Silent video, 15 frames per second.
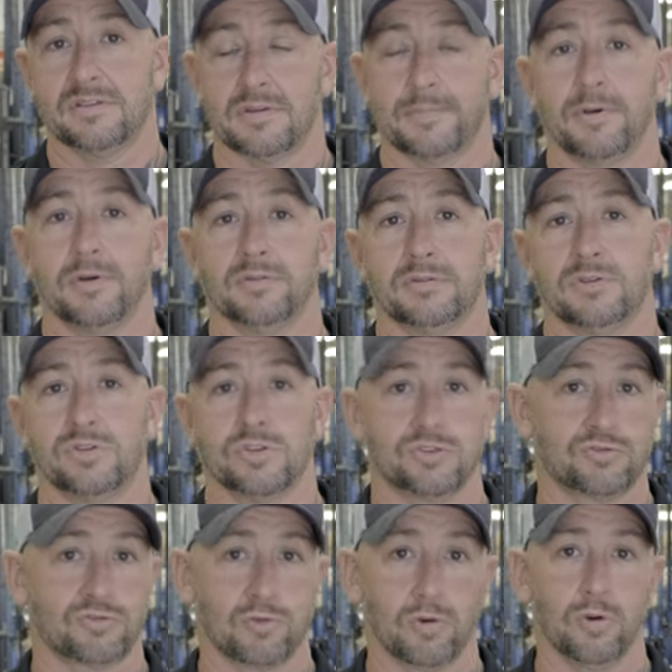as opposed to just
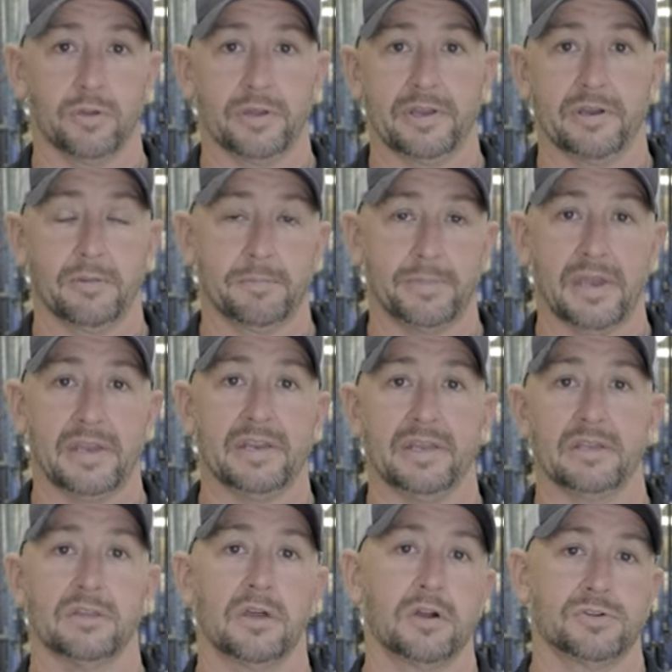trolling or
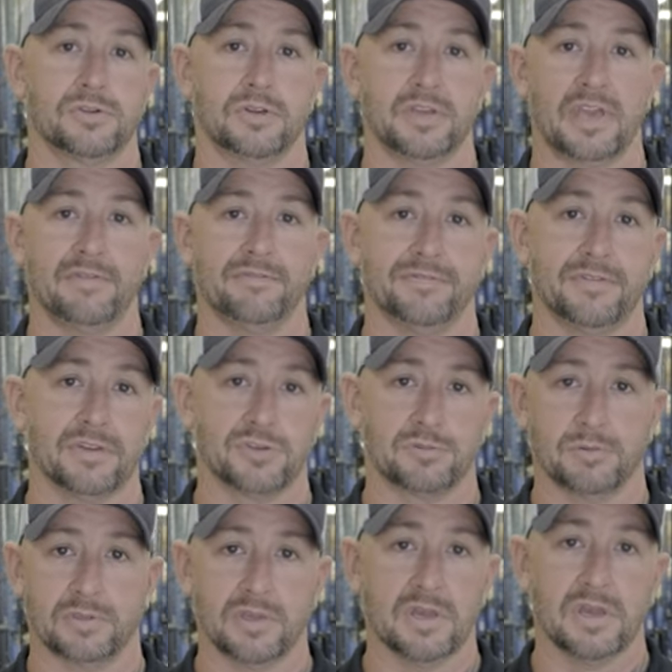baiting larger game fish
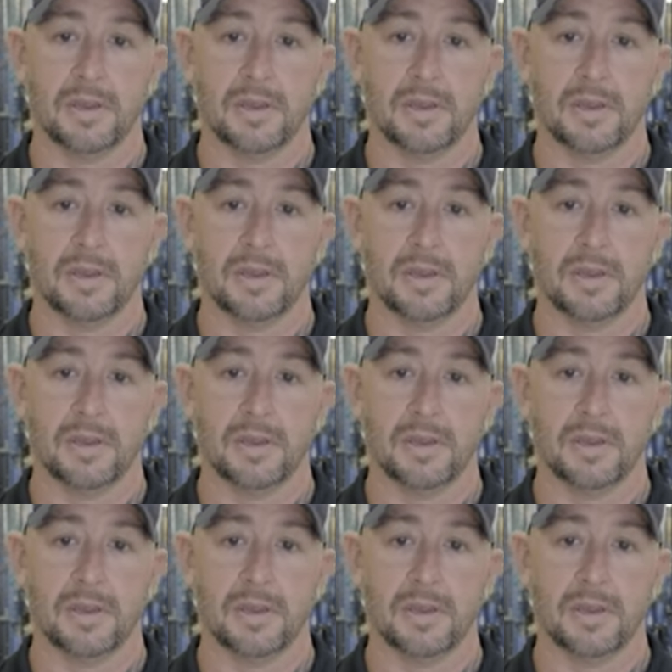with